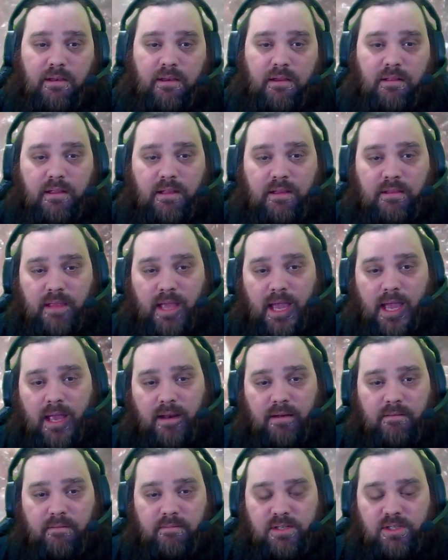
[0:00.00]
you let that
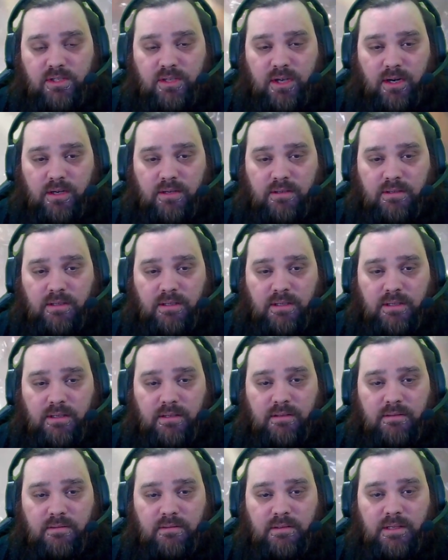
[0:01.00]
start
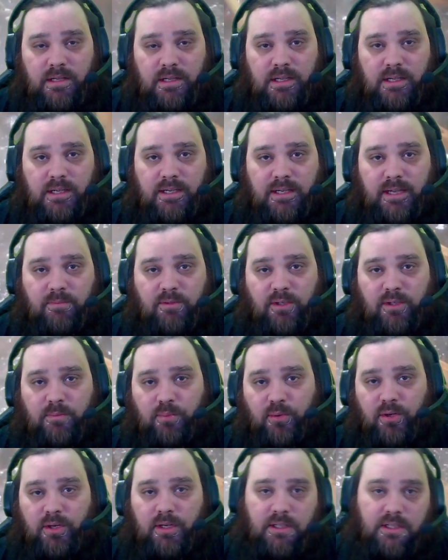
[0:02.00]
to come to a
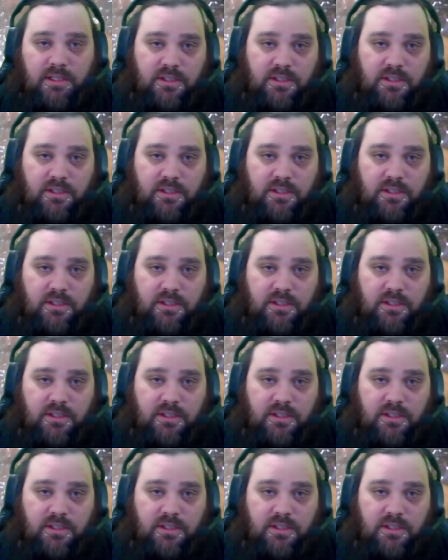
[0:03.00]
boil.